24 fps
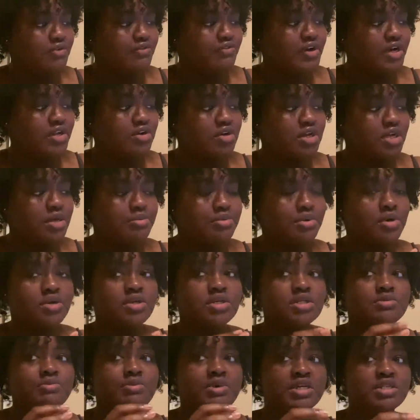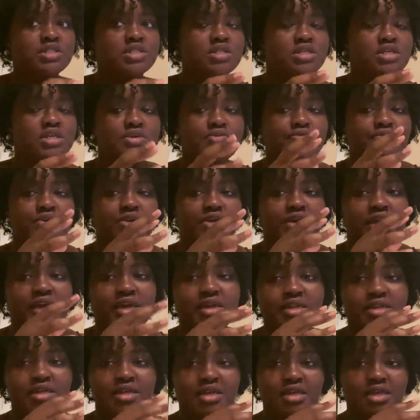Final Cut Pro, especially if you're
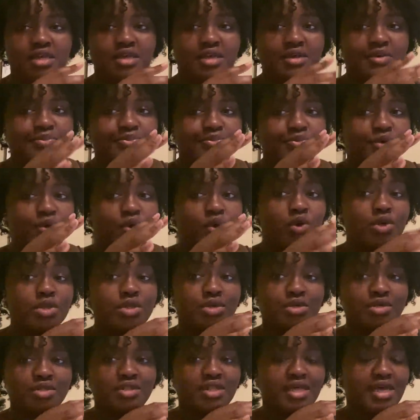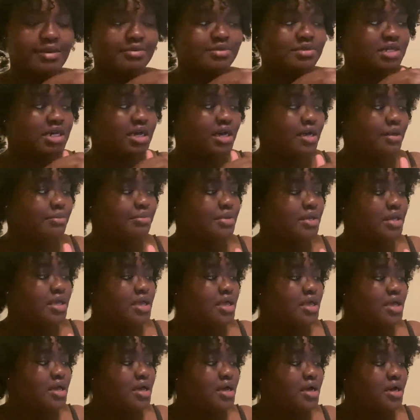editing on your laptop,
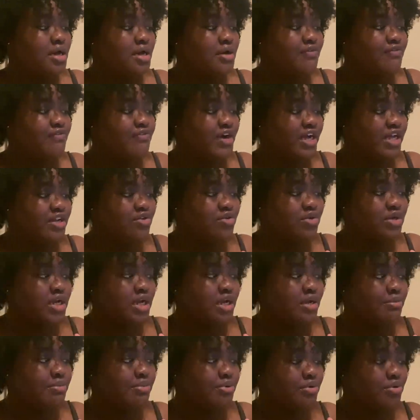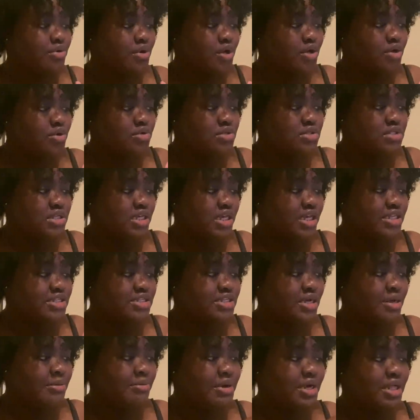Final Cut Pro takes
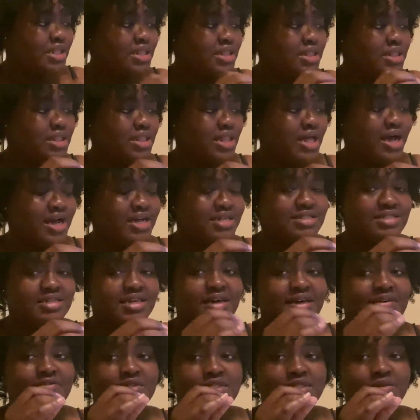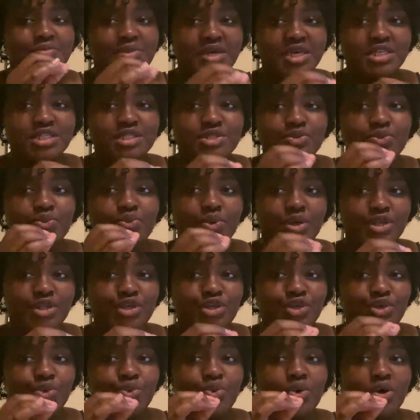up a lot of space
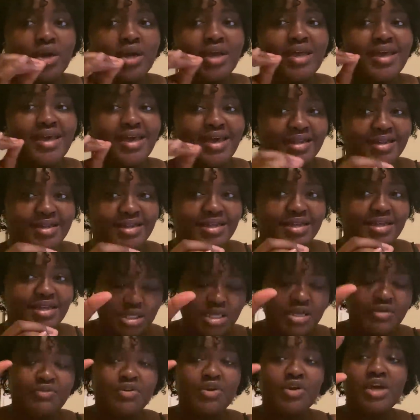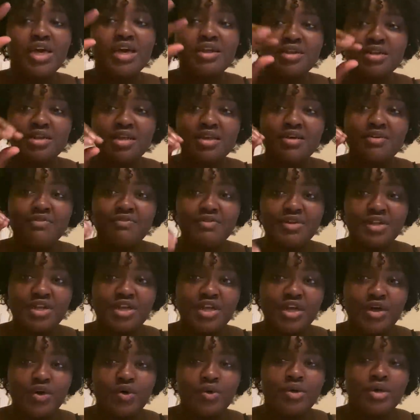when you are editing. If you're editing a
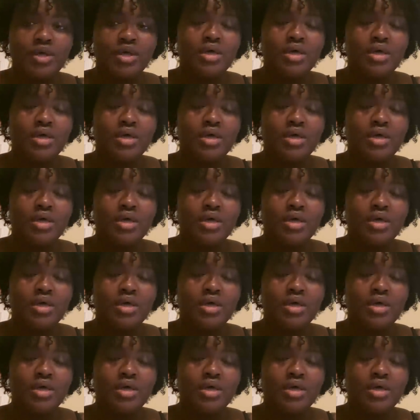video,